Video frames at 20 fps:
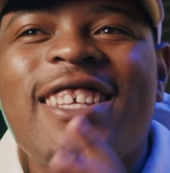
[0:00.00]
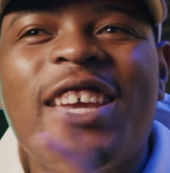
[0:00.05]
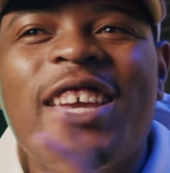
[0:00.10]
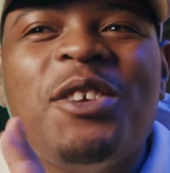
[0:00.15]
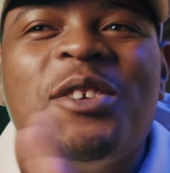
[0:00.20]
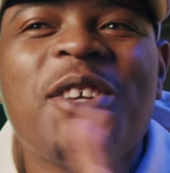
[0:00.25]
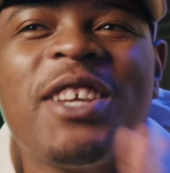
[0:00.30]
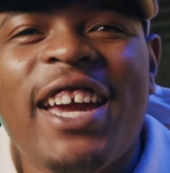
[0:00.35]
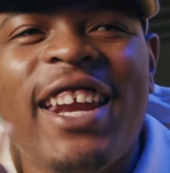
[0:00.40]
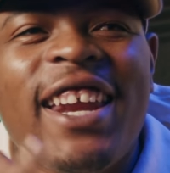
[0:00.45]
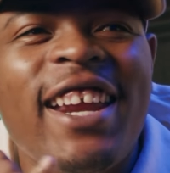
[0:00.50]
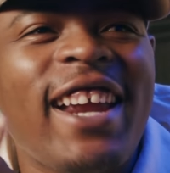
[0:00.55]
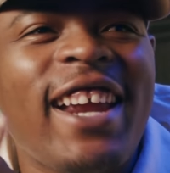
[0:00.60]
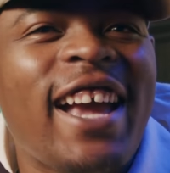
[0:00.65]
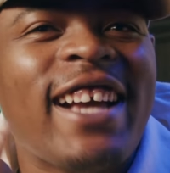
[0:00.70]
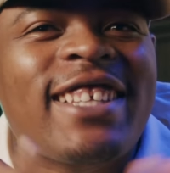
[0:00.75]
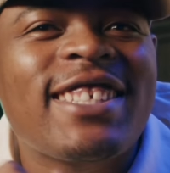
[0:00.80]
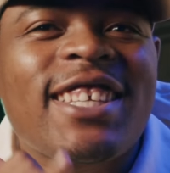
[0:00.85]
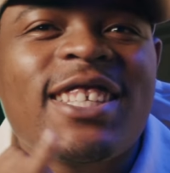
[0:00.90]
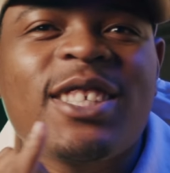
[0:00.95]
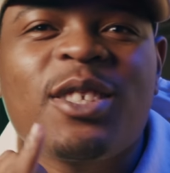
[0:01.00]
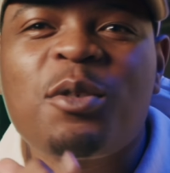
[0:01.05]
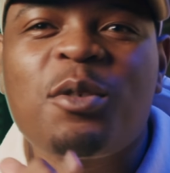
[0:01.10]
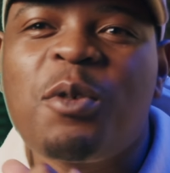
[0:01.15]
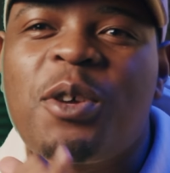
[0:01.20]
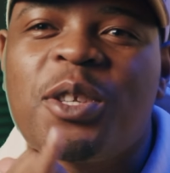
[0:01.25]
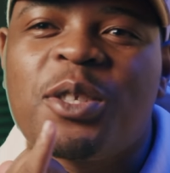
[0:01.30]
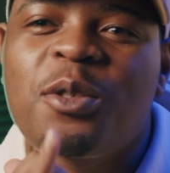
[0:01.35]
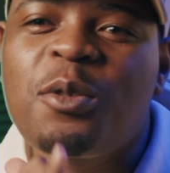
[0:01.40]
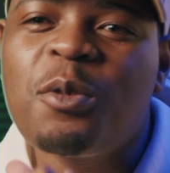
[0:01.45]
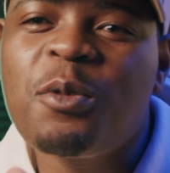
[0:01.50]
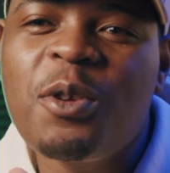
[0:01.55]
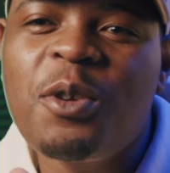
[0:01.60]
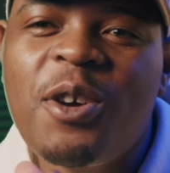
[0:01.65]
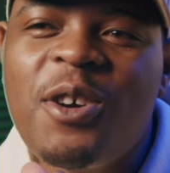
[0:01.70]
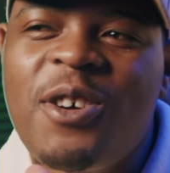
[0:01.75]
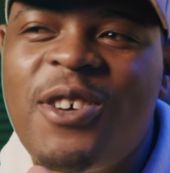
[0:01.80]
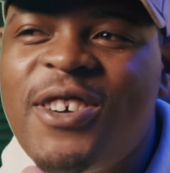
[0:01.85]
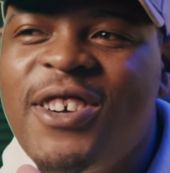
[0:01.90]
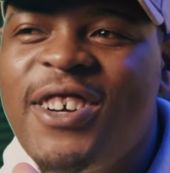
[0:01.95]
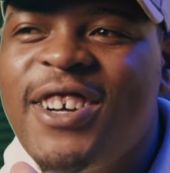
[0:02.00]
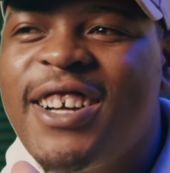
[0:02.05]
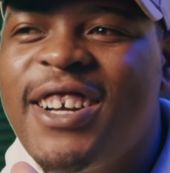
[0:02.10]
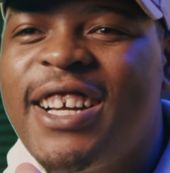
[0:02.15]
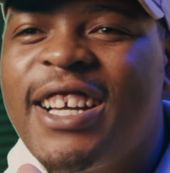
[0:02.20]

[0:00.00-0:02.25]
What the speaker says: can you get an access to a studio?